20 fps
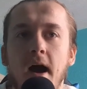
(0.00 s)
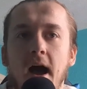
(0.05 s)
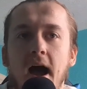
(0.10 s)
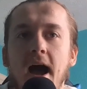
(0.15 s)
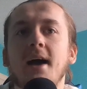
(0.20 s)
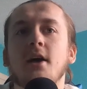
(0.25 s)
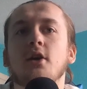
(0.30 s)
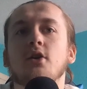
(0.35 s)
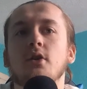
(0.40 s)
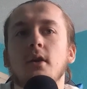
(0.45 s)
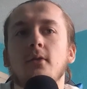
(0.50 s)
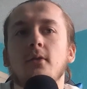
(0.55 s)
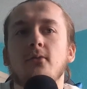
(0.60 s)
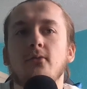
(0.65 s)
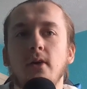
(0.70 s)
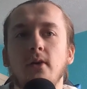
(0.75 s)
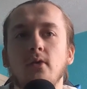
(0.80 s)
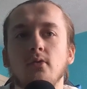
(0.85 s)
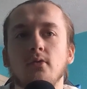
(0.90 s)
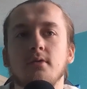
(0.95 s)
actually
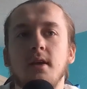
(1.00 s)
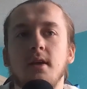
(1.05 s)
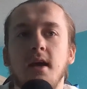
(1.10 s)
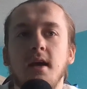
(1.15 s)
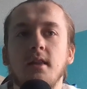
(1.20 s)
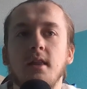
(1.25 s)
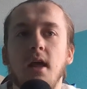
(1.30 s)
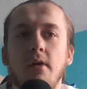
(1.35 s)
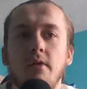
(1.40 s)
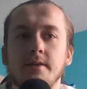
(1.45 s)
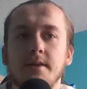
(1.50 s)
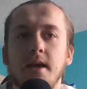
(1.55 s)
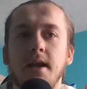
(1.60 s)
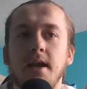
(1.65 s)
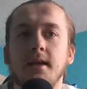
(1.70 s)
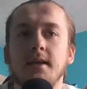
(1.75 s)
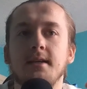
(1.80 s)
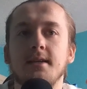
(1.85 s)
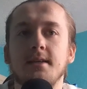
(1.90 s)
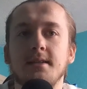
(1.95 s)
feels like there is any
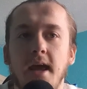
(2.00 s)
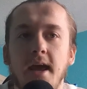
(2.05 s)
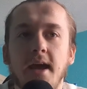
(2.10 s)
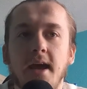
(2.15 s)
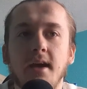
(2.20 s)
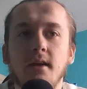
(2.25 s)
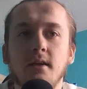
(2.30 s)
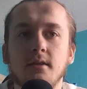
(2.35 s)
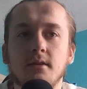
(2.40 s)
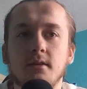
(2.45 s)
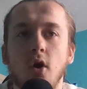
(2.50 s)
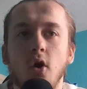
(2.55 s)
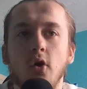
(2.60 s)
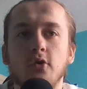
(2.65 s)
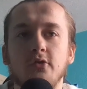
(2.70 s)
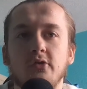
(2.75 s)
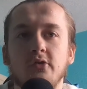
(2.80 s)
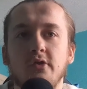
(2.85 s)
stakes other